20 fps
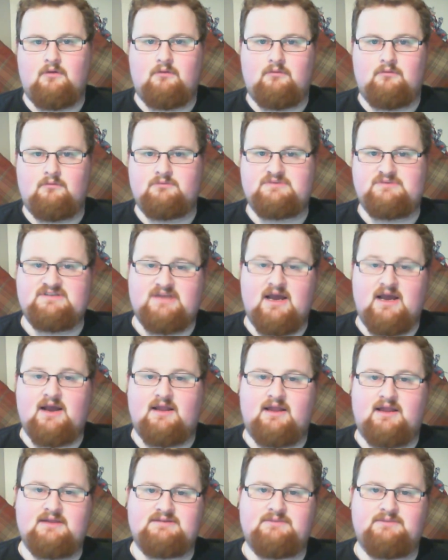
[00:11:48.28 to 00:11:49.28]
start
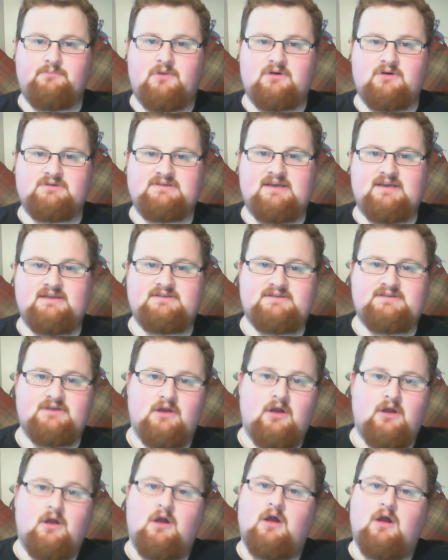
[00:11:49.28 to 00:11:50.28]
collecting box sets.
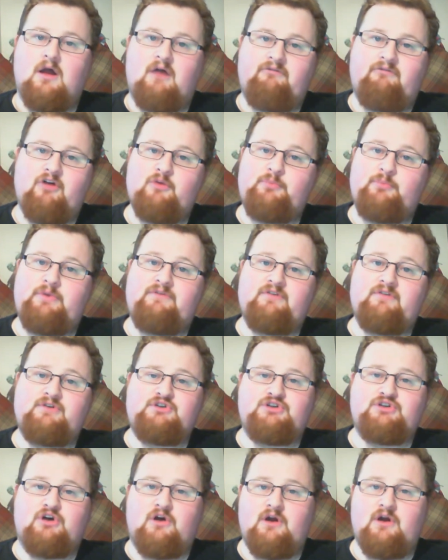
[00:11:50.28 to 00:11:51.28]
I hope you've
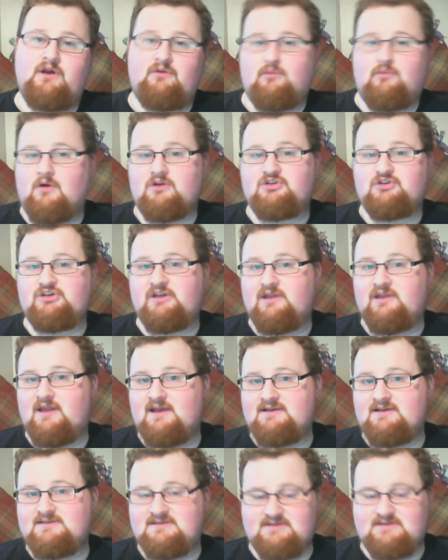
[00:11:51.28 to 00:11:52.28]
enjoyed watching
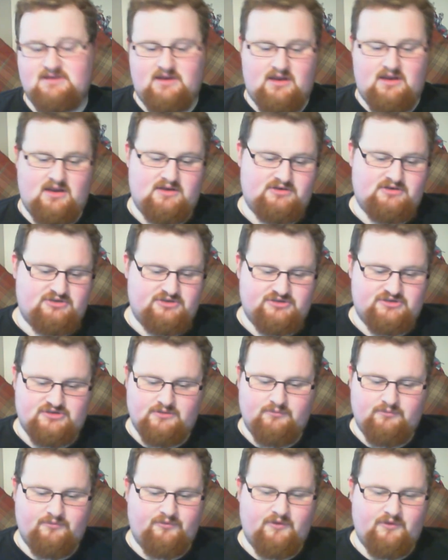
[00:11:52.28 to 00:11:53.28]
this. It's just
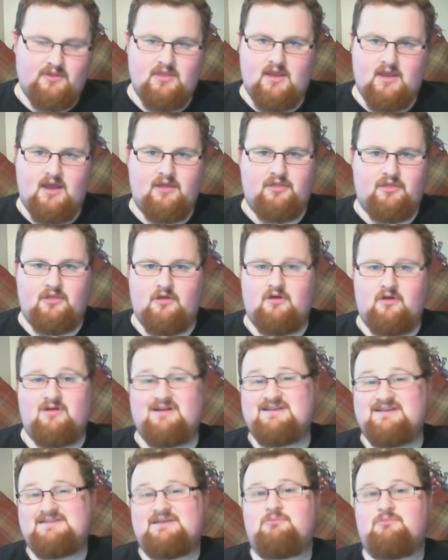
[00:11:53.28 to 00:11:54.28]
something that I thought,
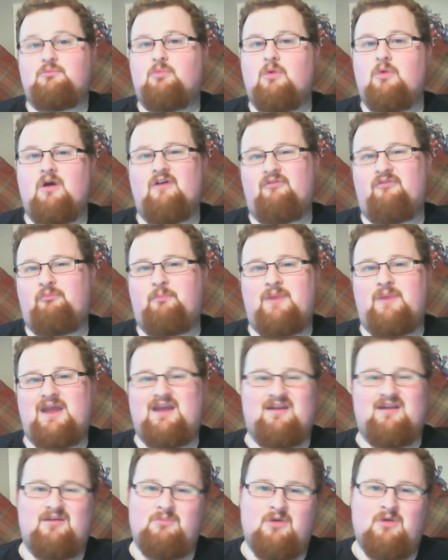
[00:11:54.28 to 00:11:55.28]
is it worth
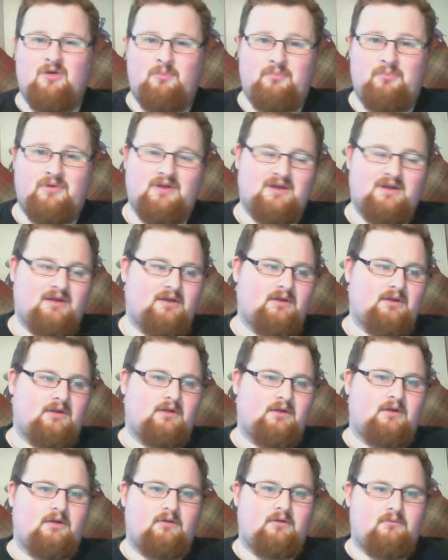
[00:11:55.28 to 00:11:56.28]
picking them up?
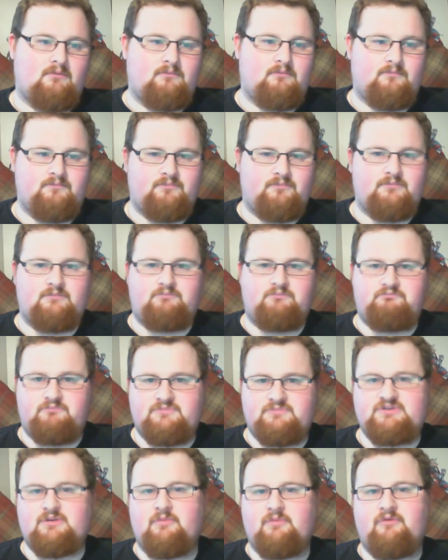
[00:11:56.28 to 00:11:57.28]

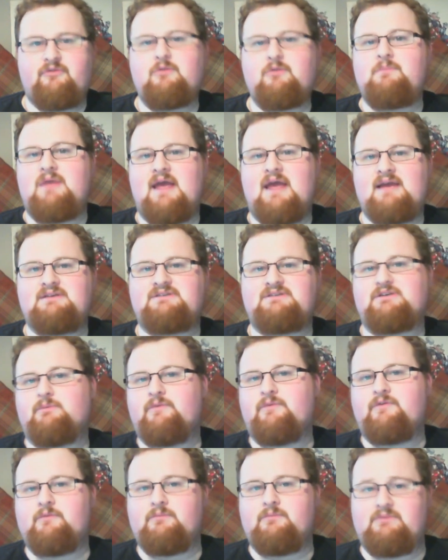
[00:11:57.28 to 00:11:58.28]
Some of them yes, some of
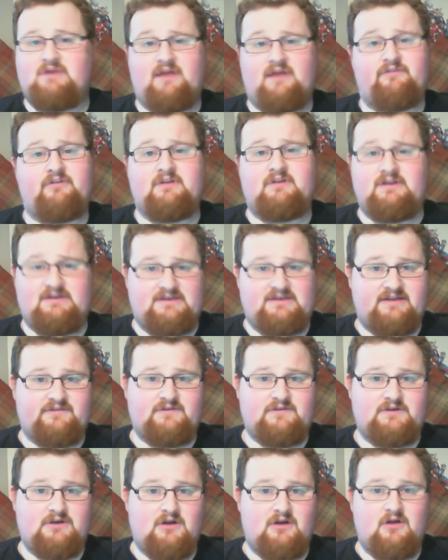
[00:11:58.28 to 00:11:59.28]
them
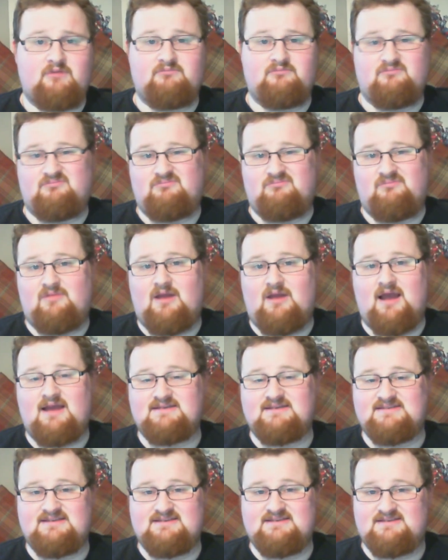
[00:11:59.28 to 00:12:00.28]
definitely not.
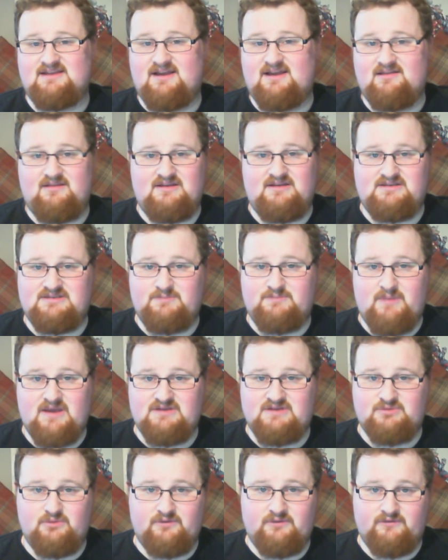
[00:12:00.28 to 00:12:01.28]
As is like the
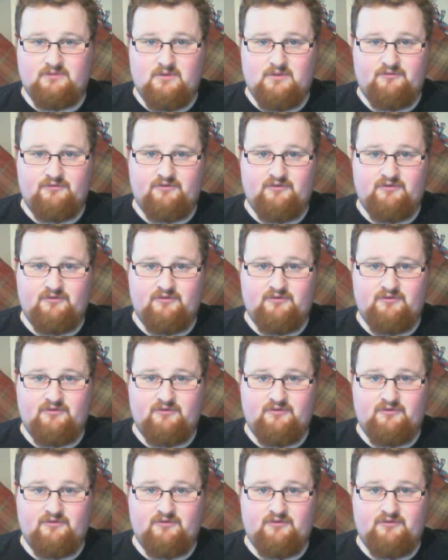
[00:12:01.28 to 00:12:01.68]
Space Wolves one, for